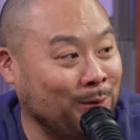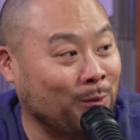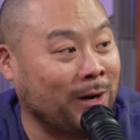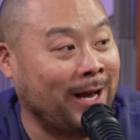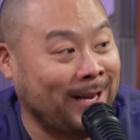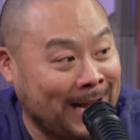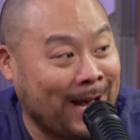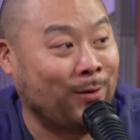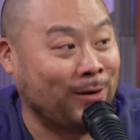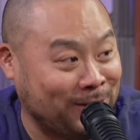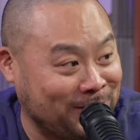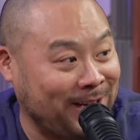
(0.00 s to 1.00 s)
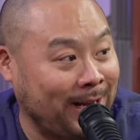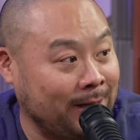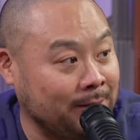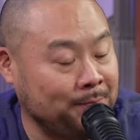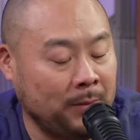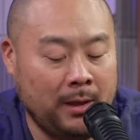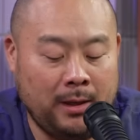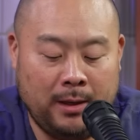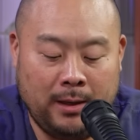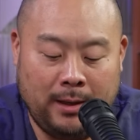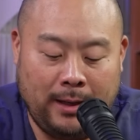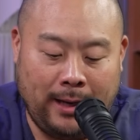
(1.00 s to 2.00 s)
what I now understand.
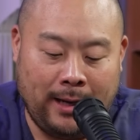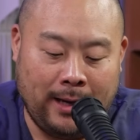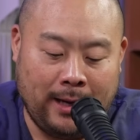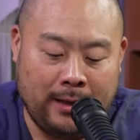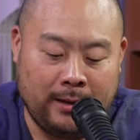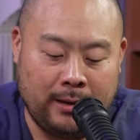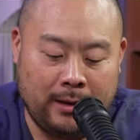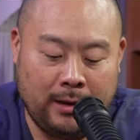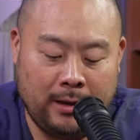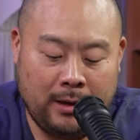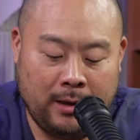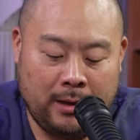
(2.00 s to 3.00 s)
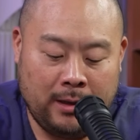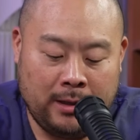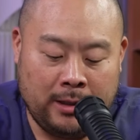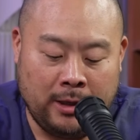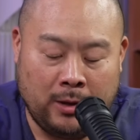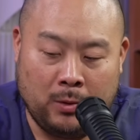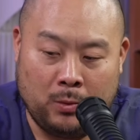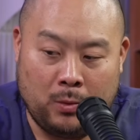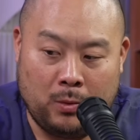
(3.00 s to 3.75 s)
And, you know,